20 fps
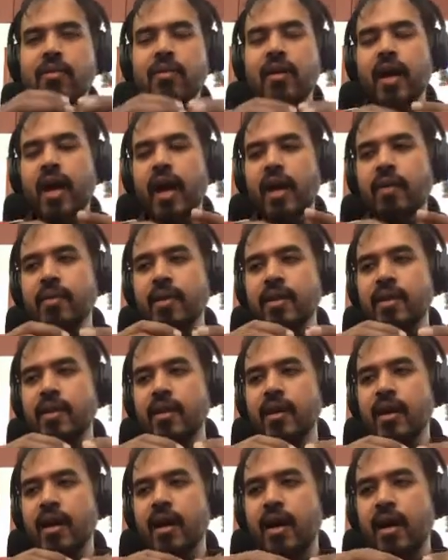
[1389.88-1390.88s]
I mean,
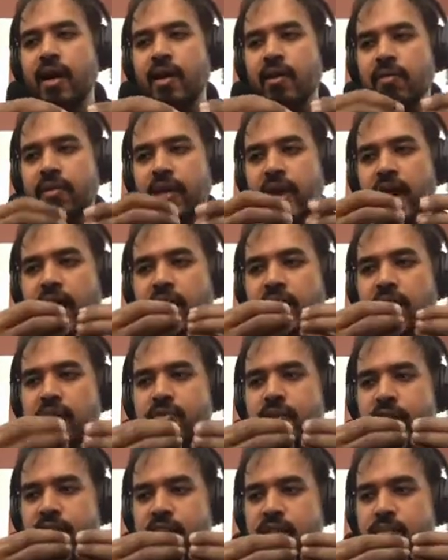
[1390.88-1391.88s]
we had this
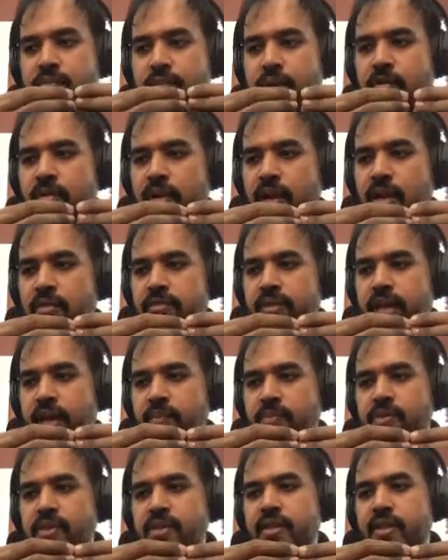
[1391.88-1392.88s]
very simple world of
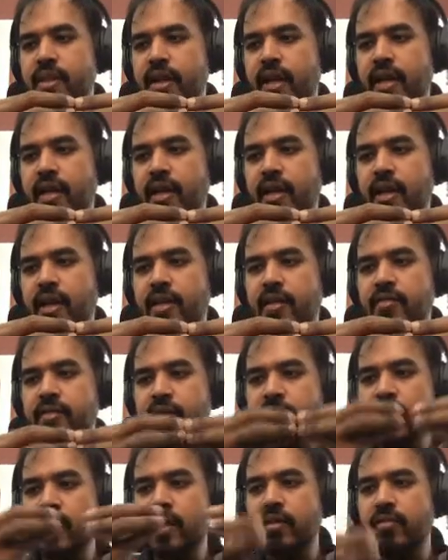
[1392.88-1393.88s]
types, right? And then we
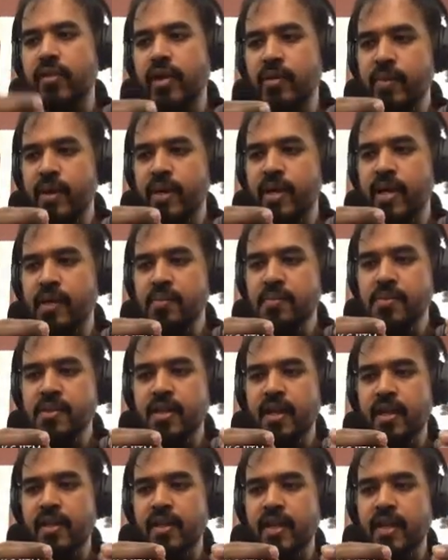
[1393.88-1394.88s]
said refinement types,
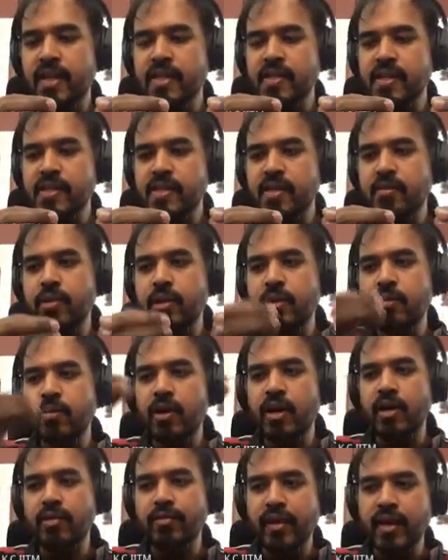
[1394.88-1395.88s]
and then I said something about
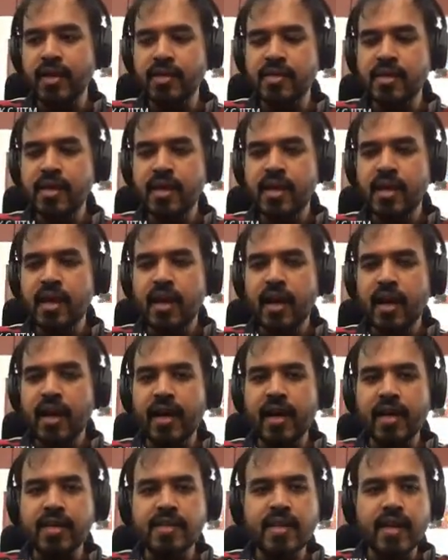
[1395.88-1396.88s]
fx,
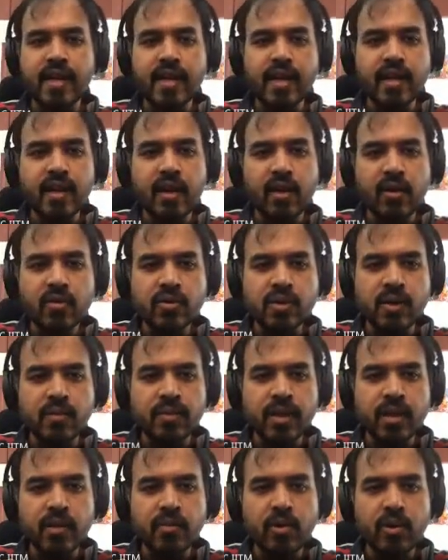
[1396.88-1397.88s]
and I say now
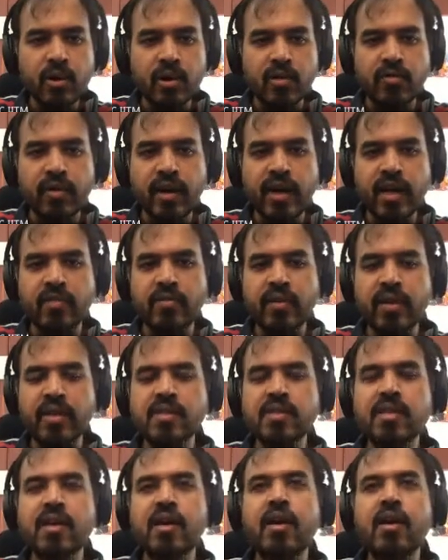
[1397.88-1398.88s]
something about refined
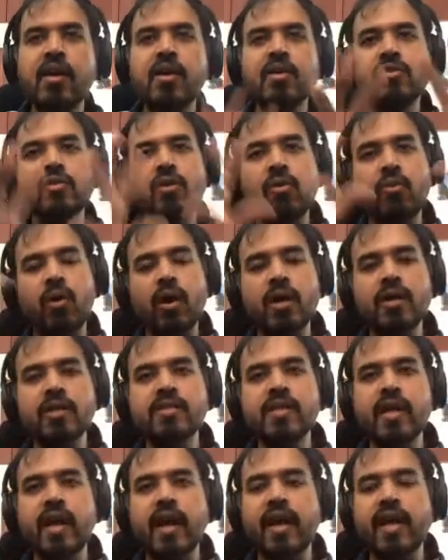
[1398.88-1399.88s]
fx. So what is
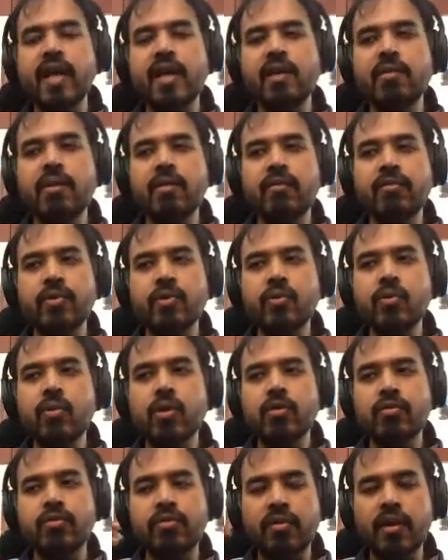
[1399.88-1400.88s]
the high-level view
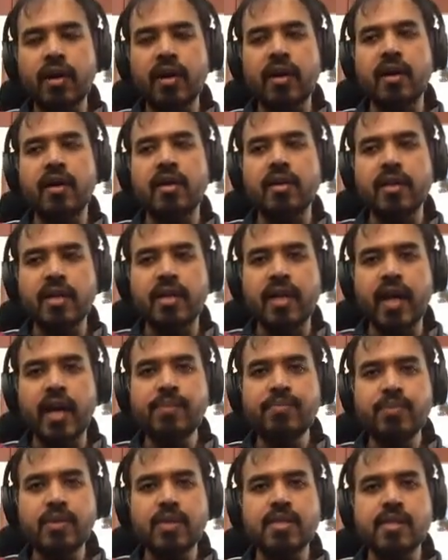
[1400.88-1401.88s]
of the
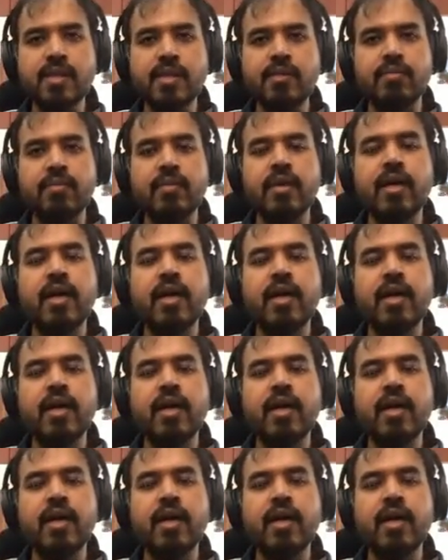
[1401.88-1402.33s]
type system